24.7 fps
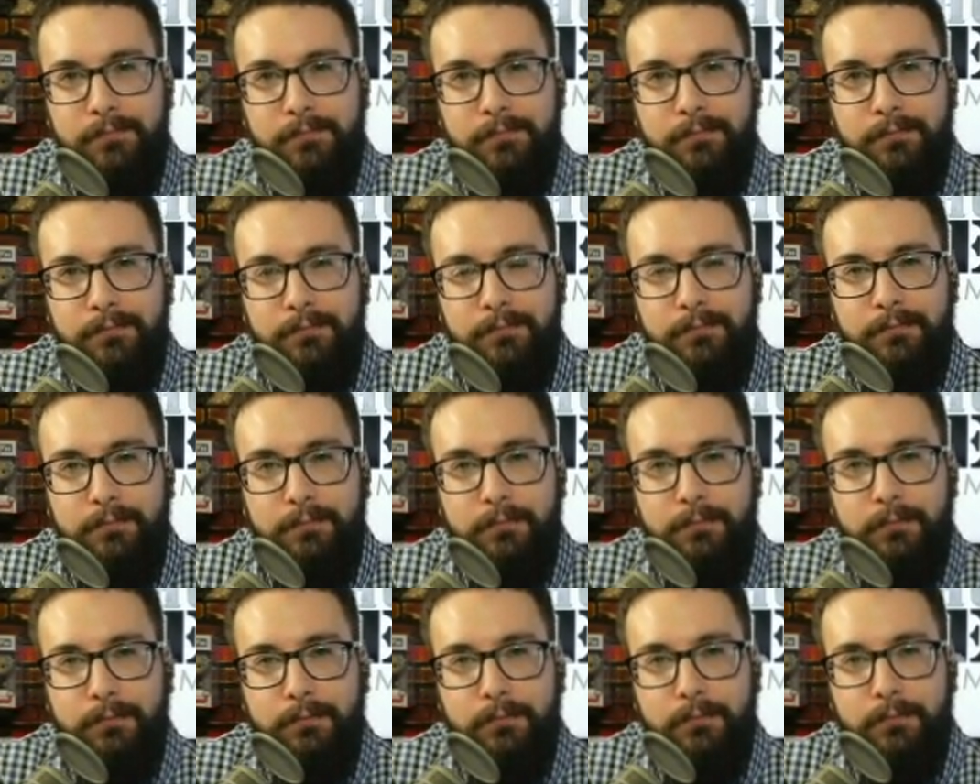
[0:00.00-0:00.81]

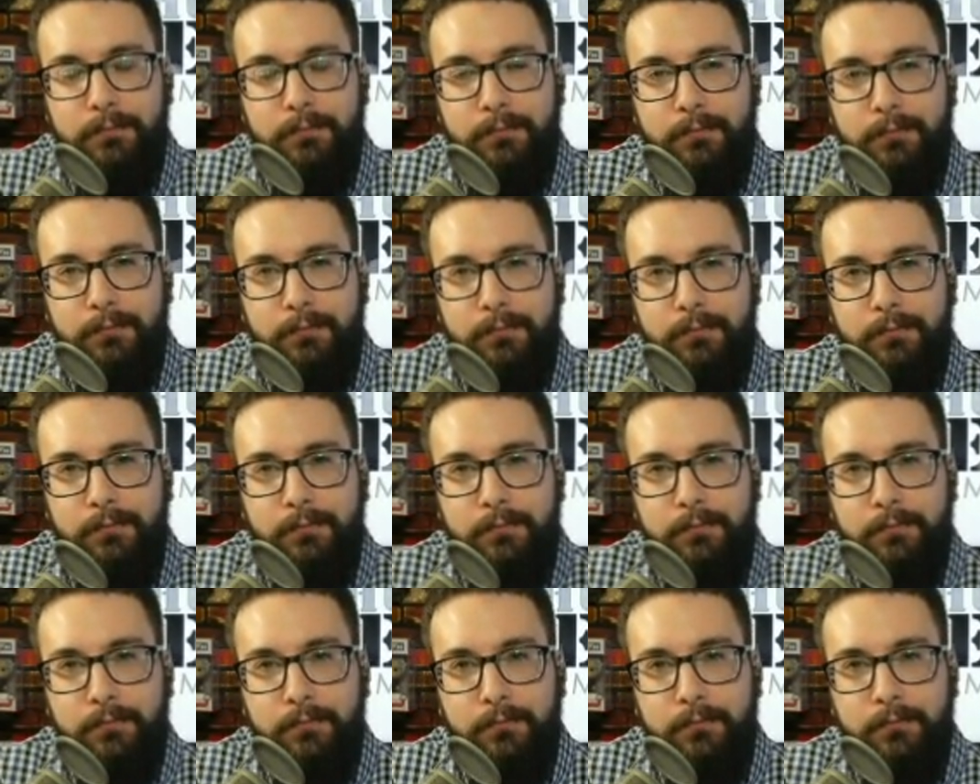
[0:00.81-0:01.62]

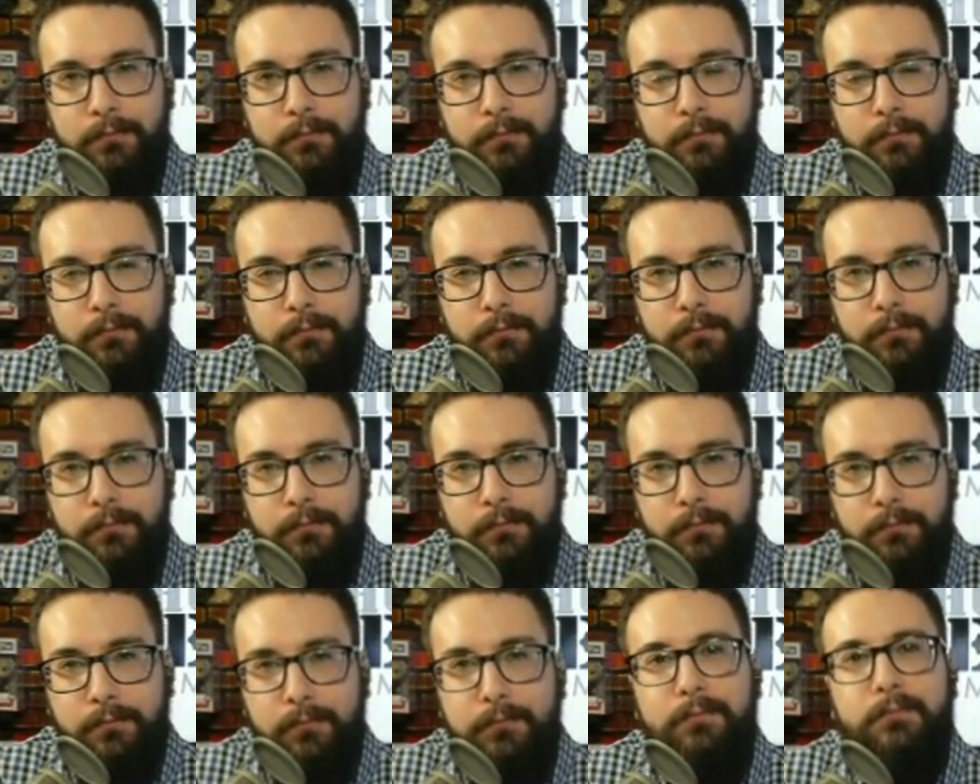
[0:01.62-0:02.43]

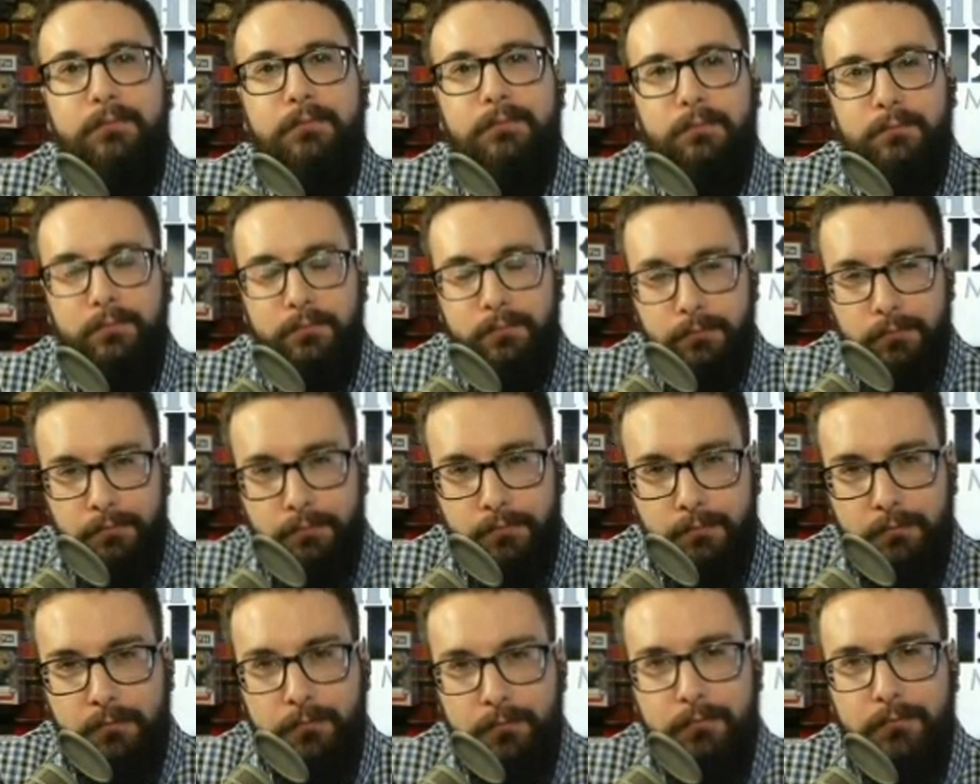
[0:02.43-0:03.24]

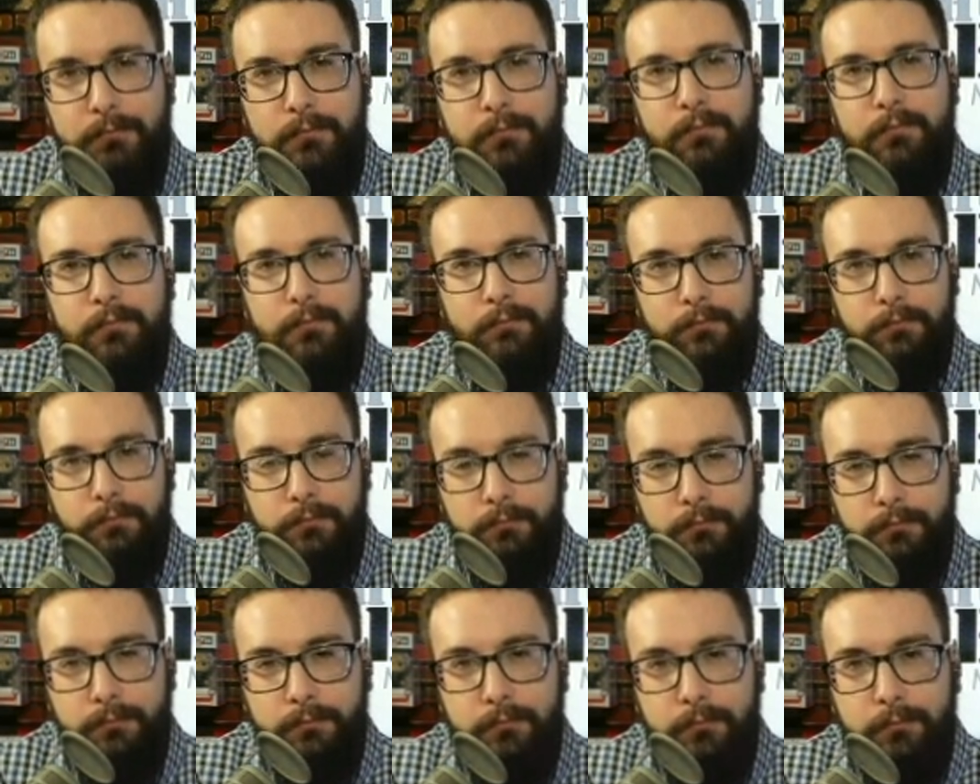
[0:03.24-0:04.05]

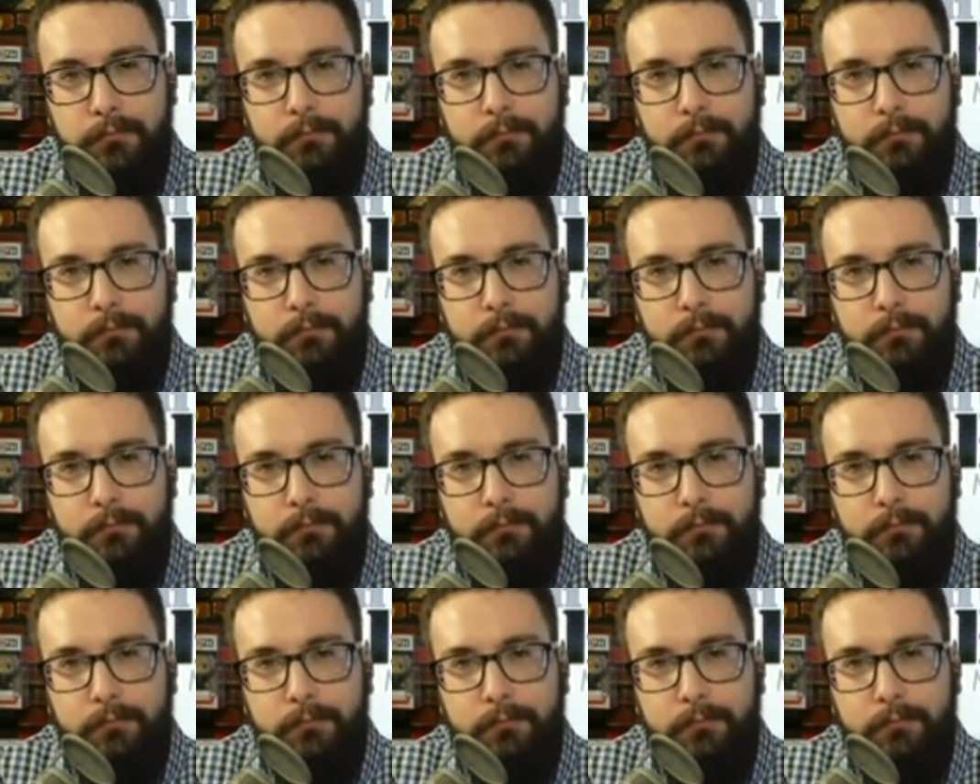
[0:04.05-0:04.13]
(silent)